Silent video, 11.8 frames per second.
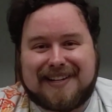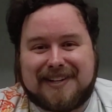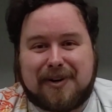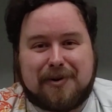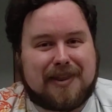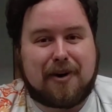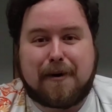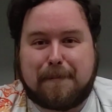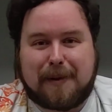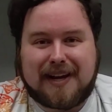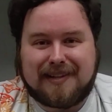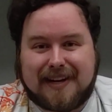So 3rd
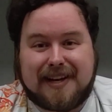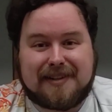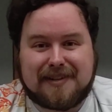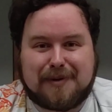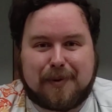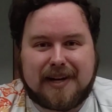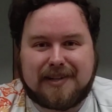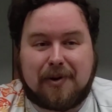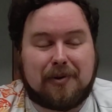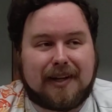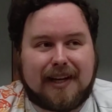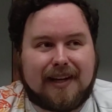place in Swiss,
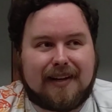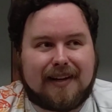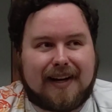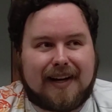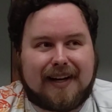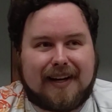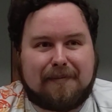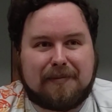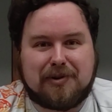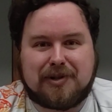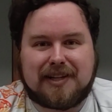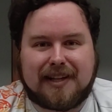only
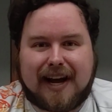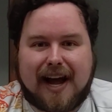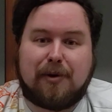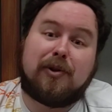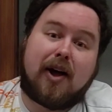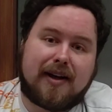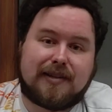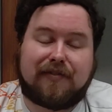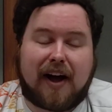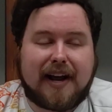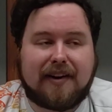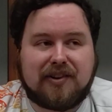losing to the guy who lost
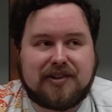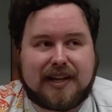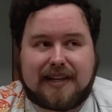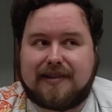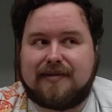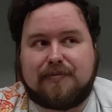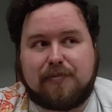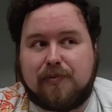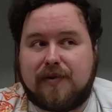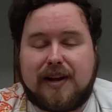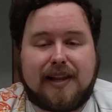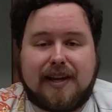finals. That's
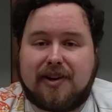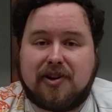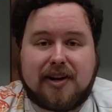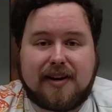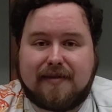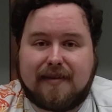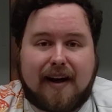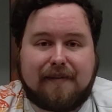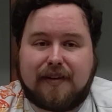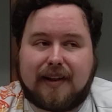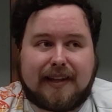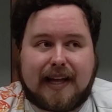really good. I
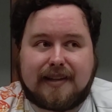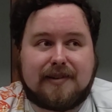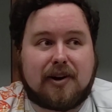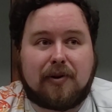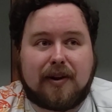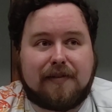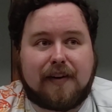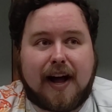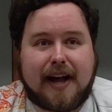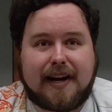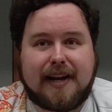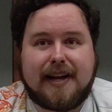feel like that's totally
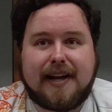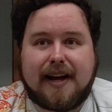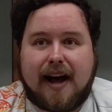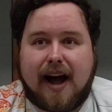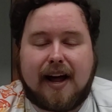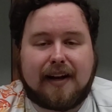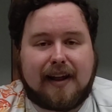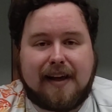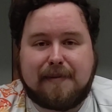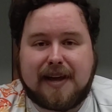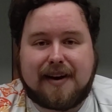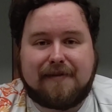fine.
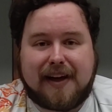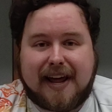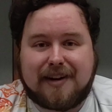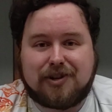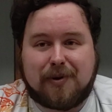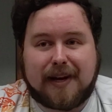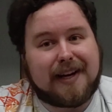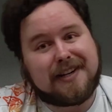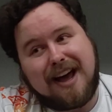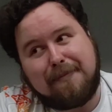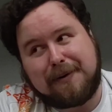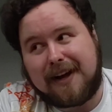Gave me an advantage going into
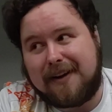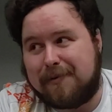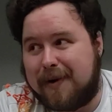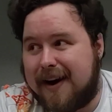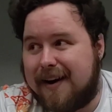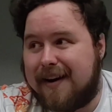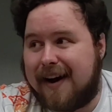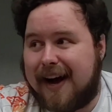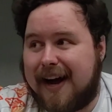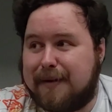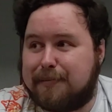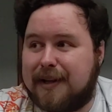Top Cut, where
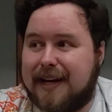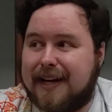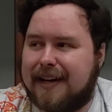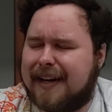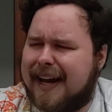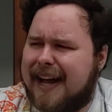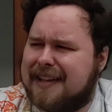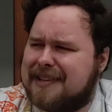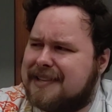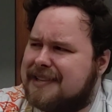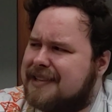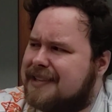I played
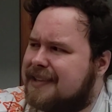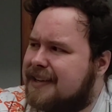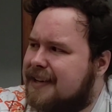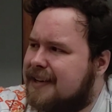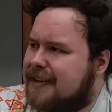against